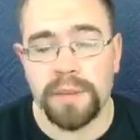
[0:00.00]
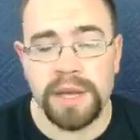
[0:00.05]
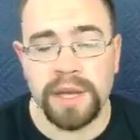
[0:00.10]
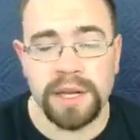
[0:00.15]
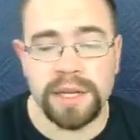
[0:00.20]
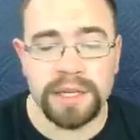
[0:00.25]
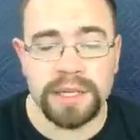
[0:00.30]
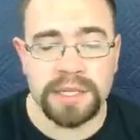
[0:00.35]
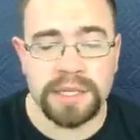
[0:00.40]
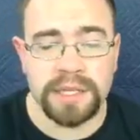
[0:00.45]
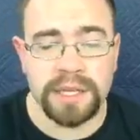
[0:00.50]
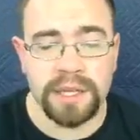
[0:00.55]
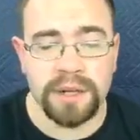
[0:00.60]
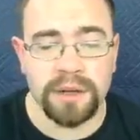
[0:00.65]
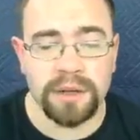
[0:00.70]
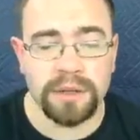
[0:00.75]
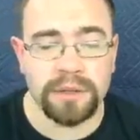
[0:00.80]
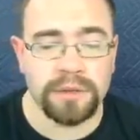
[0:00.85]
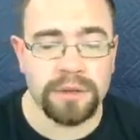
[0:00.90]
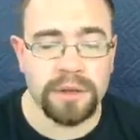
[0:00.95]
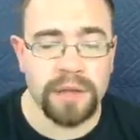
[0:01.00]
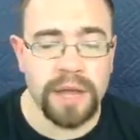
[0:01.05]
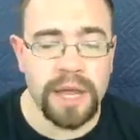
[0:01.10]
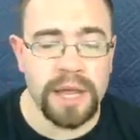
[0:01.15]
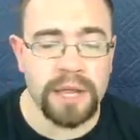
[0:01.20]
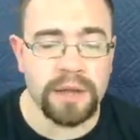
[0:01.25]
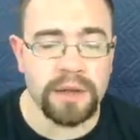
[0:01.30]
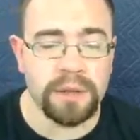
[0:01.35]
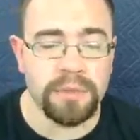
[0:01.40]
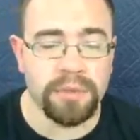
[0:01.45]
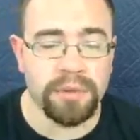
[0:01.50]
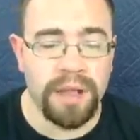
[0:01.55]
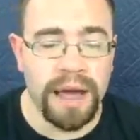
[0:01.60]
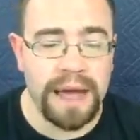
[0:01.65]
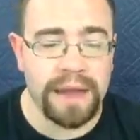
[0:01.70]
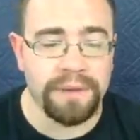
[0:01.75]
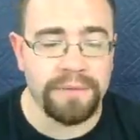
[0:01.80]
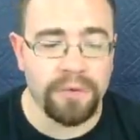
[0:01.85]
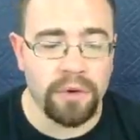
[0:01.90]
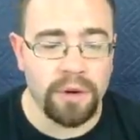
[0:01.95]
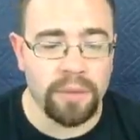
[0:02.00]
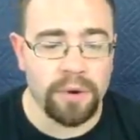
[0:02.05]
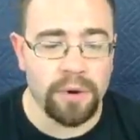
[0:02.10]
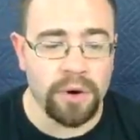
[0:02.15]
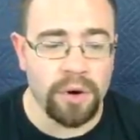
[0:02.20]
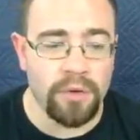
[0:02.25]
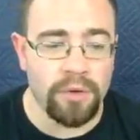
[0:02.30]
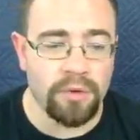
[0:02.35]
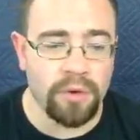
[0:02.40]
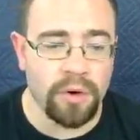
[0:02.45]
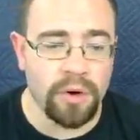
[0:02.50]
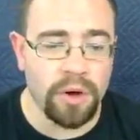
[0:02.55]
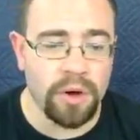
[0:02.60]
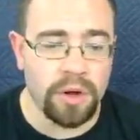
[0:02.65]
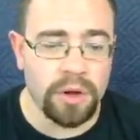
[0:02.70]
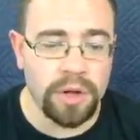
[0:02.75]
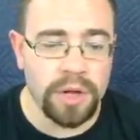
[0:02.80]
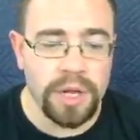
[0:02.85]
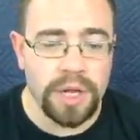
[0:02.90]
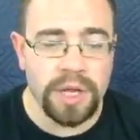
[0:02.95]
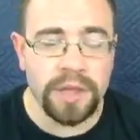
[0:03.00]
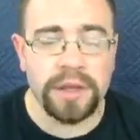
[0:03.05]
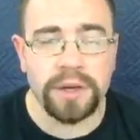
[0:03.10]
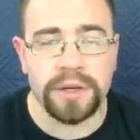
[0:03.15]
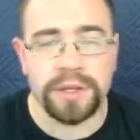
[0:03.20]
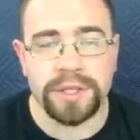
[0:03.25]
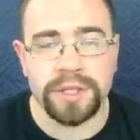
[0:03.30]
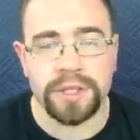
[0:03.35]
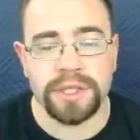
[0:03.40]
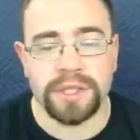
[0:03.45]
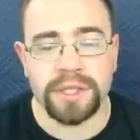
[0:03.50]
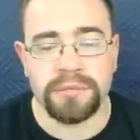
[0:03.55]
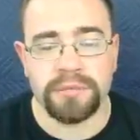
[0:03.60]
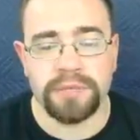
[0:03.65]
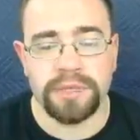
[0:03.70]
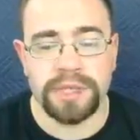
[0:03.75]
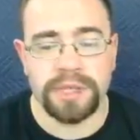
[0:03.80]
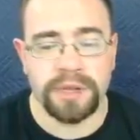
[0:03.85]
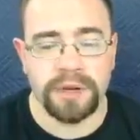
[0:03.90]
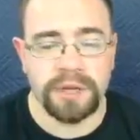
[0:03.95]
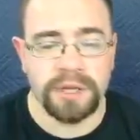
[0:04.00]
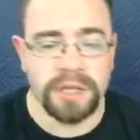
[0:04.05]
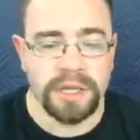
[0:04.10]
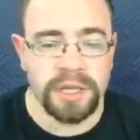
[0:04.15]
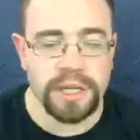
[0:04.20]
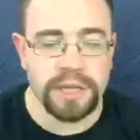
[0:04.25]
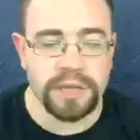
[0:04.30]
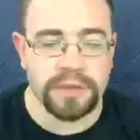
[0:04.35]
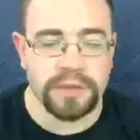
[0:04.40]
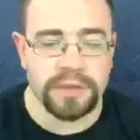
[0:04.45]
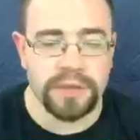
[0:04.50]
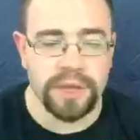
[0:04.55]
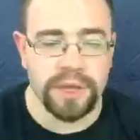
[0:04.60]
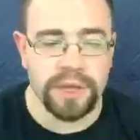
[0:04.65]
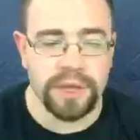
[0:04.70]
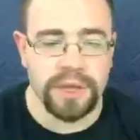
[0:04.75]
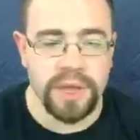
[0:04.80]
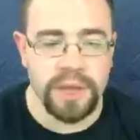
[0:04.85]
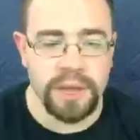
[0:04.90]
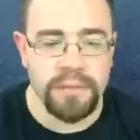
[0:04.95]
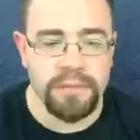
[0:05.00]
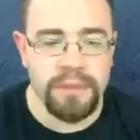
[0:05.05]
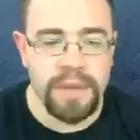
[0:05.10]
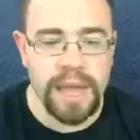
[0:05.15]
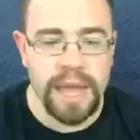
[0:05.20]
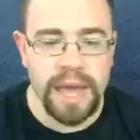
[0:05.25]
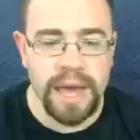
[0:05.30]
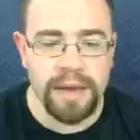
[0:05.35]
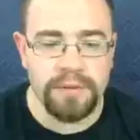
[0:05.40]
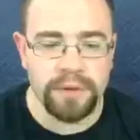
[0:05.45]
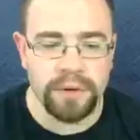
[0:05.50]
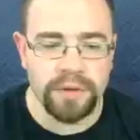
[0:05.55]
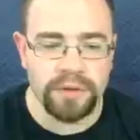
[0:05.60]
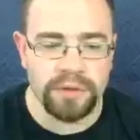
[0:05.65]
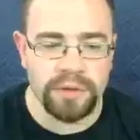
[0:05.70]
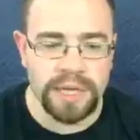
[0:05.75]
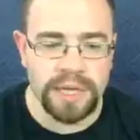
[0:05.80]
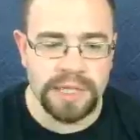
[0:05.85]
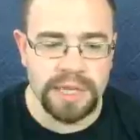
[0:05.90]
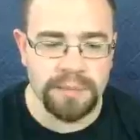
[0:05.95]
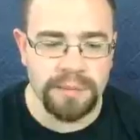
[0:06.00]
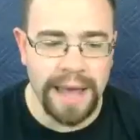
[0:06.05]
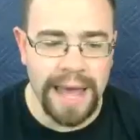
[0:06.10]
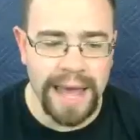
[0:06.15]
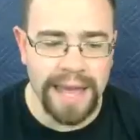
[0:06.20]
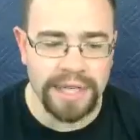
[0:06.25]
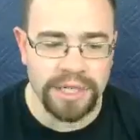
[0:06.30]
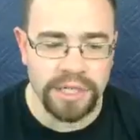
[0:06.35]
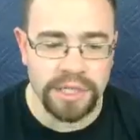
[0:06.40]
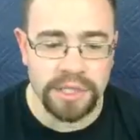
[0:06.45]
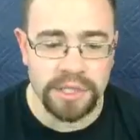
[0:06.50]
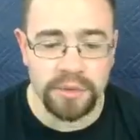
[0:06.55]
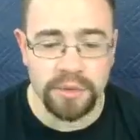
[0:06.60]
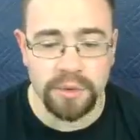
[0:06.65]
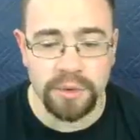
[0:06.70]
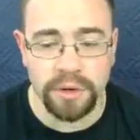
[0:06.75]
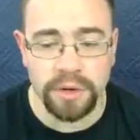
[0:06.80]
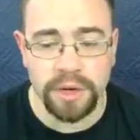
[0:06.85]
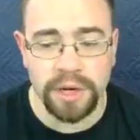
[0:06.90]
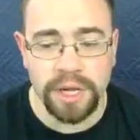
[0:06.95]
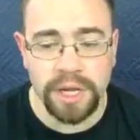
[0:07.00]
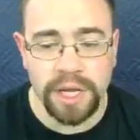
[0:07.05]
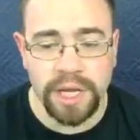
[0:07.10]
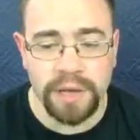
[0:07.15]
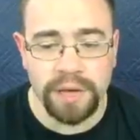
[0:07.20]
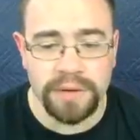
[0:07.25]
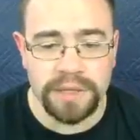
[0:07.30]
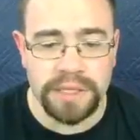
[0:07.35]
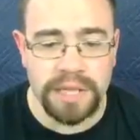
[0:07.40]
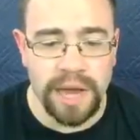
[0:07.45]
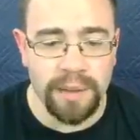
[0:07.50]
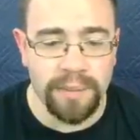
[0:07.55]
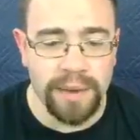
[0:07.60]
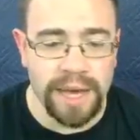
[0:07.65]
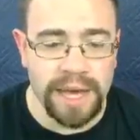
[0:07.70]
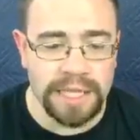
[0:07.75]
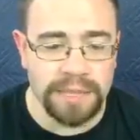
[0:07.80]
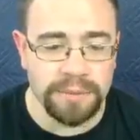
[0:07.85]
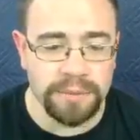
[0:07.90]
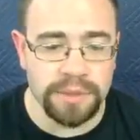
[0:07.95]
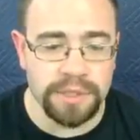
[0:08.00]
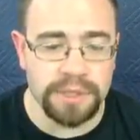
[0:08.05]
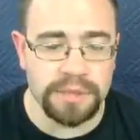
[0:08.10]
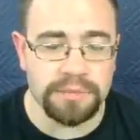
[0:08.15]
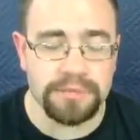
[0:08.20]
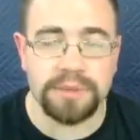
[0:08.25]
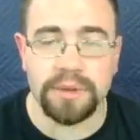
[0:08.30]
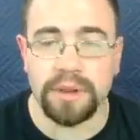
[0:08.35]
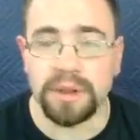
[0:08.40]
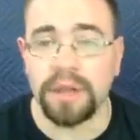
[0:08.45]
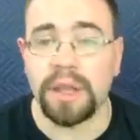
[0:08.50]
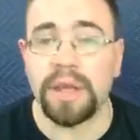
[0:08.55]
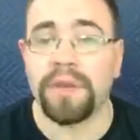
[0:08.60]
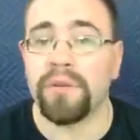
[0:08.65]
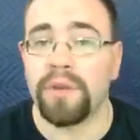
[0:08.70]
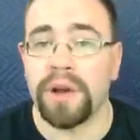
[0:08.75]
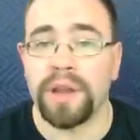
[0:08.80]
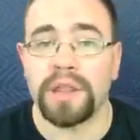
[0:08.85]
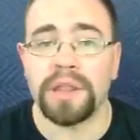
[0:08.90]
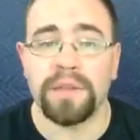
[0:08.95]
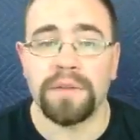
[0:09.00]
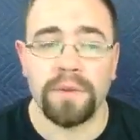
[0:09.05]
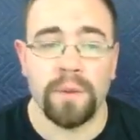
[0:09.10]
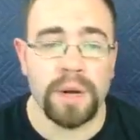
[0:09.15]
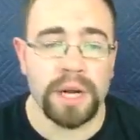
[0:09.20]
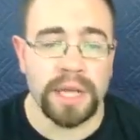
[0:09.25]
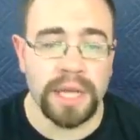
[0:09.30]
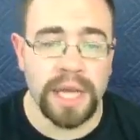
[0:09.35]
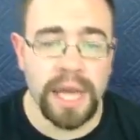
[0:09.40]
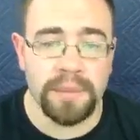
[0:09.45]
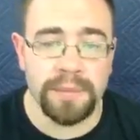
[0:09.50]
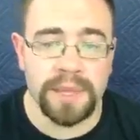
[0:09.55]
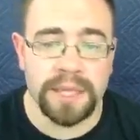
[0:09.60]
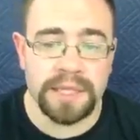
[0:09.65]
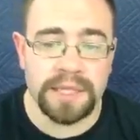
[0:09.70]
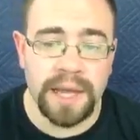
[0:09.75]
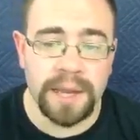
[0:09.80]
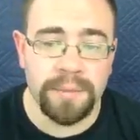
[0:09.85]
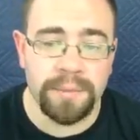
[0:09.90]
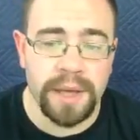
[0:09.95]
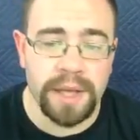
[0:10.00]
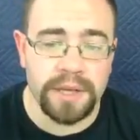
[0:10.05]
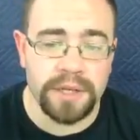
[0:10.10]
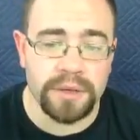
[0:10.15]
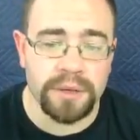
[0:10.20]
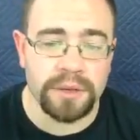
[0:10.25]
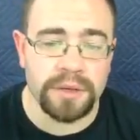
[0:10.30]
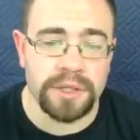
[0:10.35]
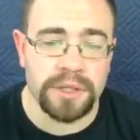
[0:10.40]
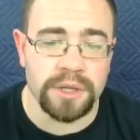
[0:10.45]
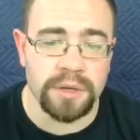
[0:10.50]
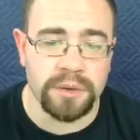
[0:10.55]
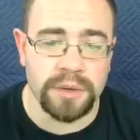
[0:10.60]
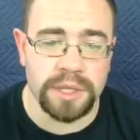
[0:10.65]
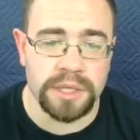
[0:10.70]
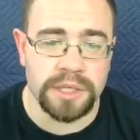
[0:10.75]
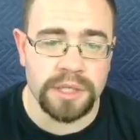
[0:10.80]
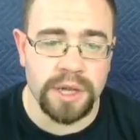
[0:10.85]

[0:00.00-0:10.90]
I mean, it's still a good platformer overall. There's just some serious issues that they may have to address in patches, or if it's not possible, just live with if you want a game that's like Banjo Kazooie.